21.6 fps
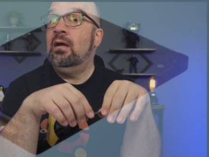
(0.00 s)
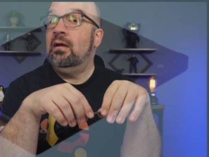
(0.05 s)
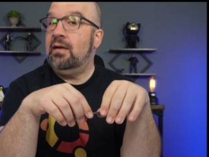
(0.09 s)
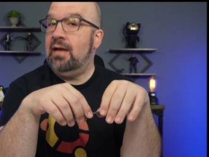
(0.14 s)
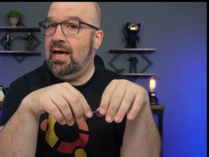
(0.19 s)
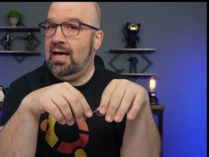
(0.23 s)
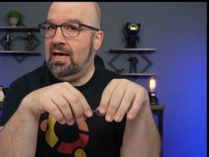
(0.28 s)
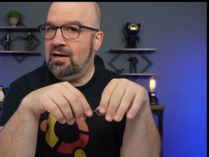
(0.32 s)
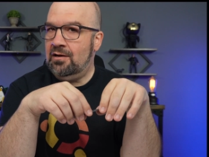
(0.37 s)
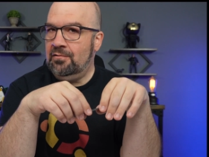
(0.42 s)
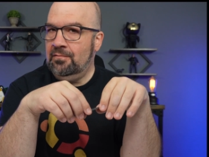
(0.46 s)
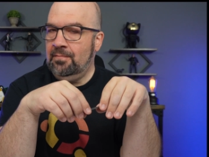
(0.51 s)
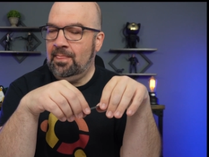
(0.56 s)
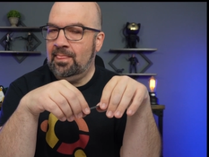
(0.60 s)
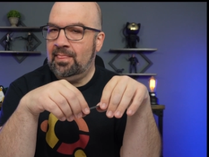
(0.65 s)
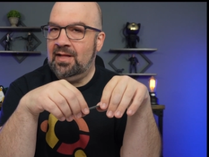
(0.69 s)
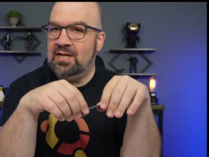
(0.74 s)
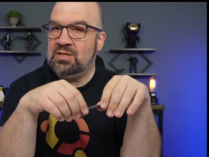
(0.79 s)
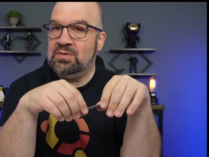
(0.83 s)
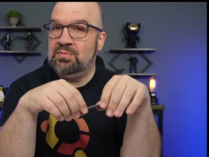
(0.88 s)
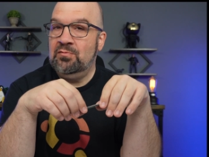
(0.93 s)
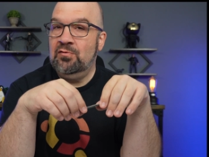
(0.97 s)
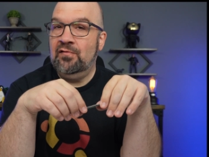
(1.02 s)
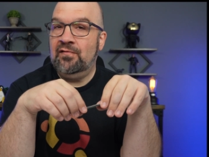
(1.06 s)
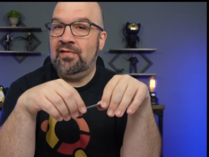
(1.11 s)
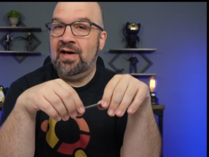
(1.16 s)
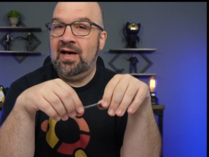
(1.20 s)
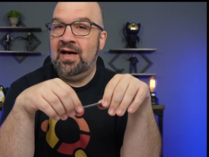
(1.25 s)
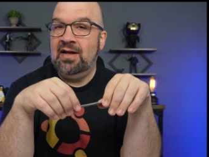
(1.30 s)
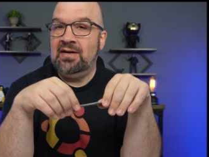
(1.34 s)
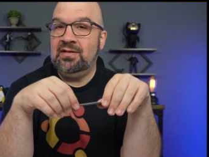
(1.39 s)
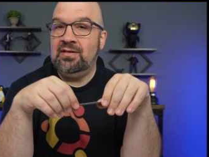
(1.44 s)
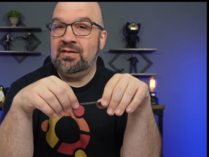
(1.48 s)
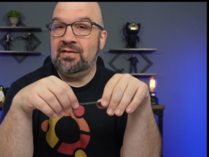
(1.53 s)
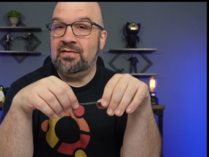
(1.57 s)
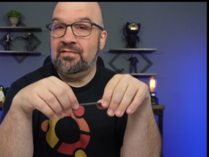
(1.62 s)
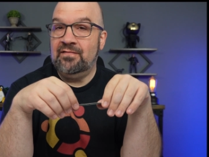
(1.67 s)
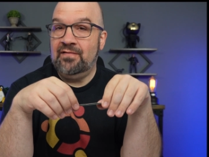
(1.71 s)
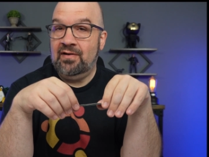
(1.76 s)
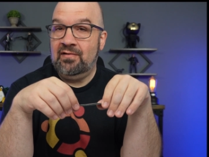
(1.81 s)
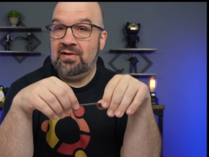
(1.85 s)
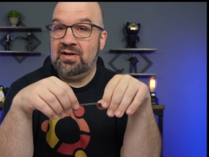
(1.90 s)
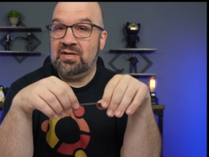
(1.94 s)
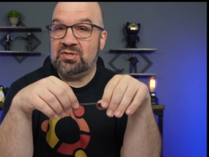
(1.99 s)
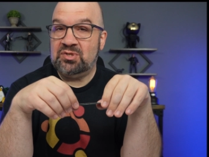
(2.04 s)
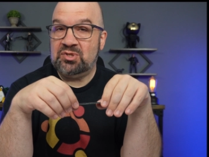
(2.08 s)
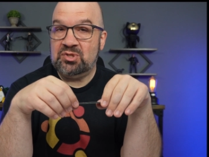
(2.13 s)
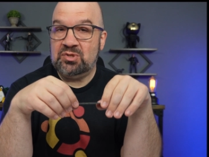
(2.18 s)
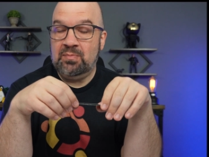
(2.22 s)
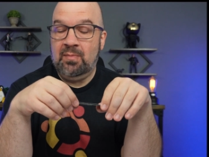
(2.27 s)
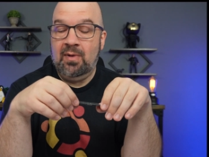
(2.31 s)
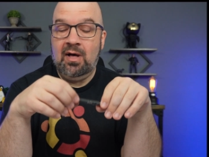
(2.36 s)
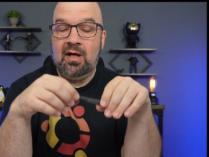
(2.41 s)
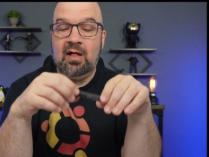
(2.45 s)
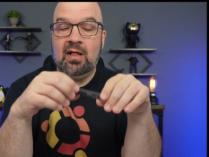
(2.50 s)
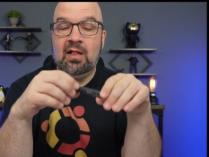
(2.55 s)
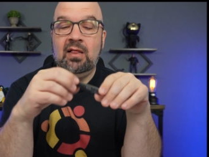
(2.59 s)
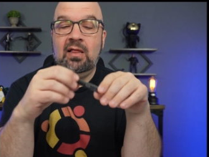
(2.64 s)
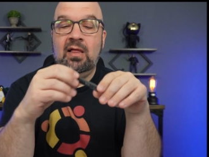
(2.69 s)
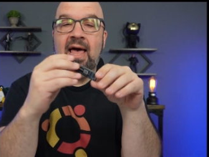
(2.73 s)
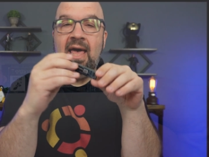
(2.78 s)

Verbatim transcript: Now, let's move on to the very small